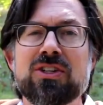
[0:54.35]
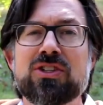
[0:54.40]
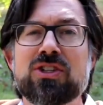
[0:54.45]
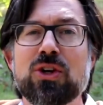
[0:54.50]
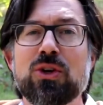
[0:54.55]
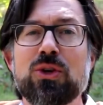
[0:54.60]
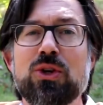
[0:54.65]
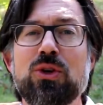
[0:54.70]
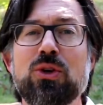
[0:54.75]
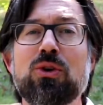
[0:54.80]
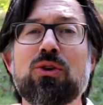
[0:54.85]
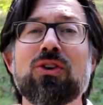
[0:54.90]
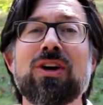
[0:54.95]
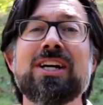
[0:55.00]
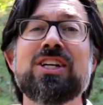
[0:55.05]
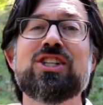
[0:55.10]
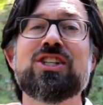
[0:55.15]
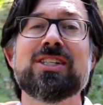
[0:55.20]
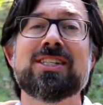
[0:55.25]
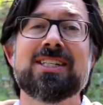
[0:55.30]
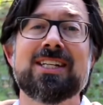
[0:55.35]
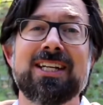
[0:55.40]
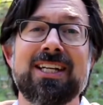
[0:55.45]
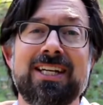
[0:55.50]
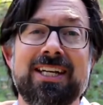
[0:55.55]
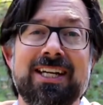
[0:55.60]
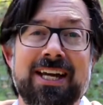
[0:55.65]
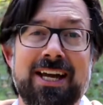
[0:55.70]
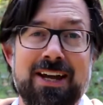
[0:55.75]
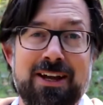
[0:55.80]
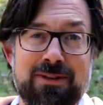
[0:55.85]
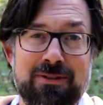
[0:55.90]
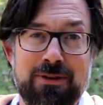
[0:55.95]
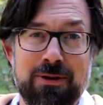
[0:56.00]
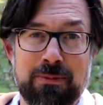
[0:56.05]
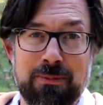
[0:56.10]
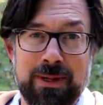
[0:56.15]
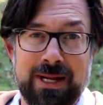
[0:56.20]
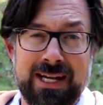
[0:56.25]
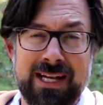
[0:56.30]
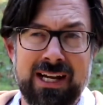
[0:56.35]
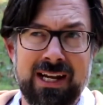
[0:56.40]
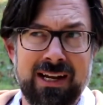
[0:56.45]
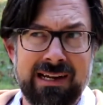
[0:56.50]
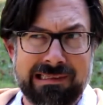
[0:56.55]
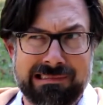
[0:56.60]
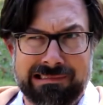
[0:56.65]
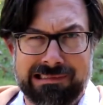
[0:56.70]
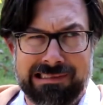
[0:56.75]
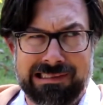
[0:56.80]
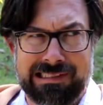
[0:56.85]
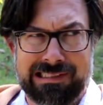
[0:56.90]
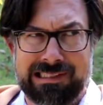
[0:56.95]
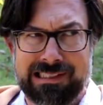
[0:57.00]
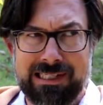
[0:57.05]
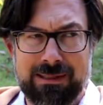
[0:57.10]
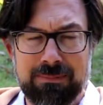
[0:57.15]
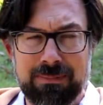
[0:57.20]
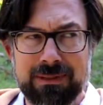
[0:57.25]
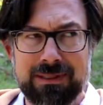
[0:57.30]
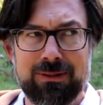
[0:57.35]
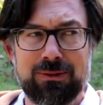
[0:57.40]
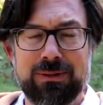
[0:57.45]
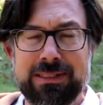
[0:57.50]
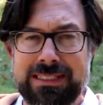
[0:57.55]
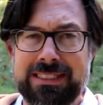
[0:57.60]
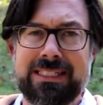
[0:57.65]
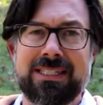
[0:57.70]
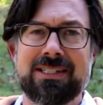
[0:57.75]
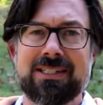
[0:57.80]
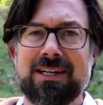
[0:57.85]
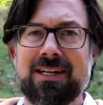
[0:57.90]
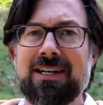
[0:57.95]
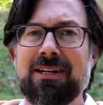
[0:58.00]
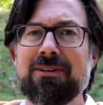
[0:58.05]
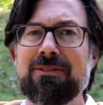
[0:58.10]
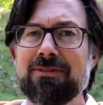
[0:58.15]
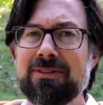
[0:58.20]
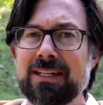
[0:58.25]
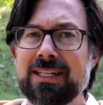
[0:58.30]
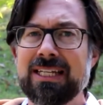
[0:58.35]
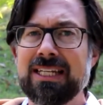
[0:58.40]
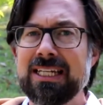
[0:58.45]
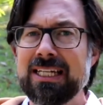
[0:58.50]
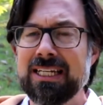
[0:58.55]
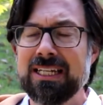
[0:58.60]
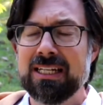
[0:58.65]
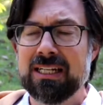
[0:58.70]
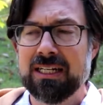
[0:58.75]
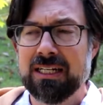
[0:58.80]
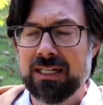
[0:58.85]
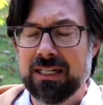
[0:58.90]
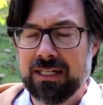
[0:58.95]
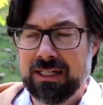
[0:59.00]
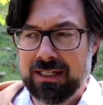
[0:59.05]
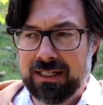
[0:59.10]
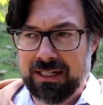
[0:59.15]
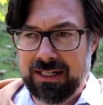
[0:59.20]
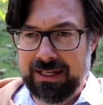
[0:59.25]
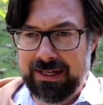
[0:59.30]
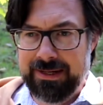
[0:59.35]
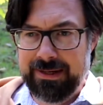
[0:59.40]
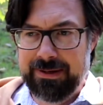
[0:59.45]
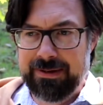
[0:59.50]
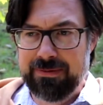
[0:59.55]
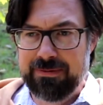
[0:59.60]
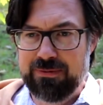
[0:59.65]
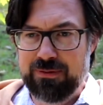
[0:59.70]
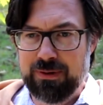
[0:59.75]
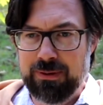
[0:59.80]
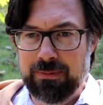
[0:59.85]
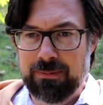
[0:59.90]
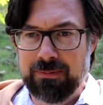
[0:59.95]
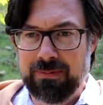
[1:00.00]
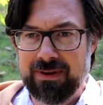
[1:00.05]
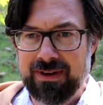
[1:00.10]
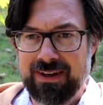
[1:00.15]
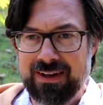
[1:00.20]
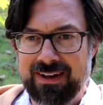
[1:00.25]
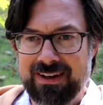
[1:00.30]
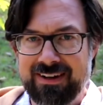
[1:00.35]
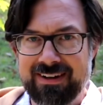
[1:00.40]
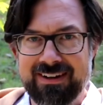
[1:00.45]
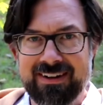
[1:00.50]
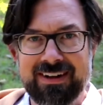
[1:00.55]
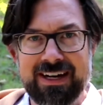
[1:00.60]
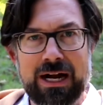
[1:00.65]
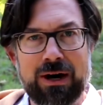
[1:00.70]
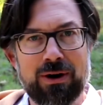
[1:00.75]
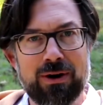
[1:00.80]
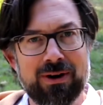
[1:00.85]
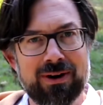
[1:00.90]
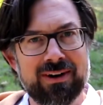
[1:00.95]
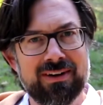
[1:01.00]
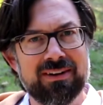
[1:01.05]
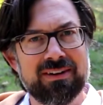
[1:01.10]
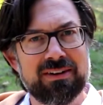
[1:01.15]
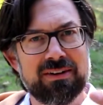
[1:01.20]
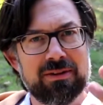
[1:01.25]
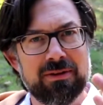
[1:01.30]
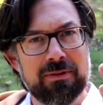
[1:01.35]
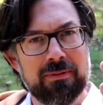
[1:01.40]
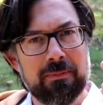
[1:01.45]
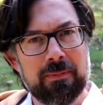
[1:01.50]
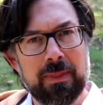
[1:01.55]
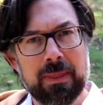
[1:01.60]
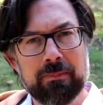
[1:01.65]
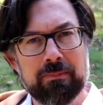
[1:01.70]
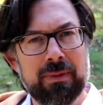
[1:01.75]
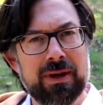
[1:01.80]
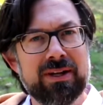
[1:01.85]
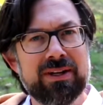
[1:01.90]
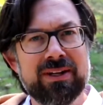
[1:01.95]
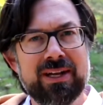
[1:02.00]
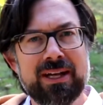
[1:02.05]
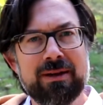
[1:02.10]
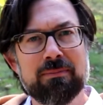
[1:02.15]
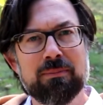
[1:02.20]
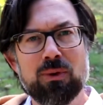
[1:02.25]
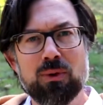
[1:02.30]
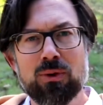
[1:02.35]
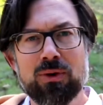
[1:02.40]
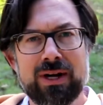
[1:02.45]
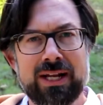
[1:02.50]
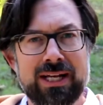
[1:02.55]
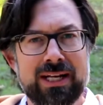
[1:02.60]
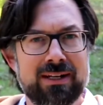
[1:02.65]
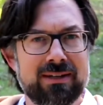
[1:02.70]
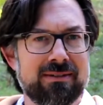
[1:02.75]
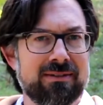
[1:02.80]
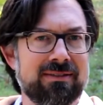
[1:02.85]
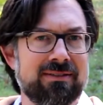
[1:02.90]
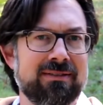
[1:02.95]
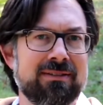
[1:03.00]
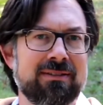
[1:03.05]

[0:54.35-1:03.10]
So you graciously gave me a couple of weeks off, I think, from our Monday morning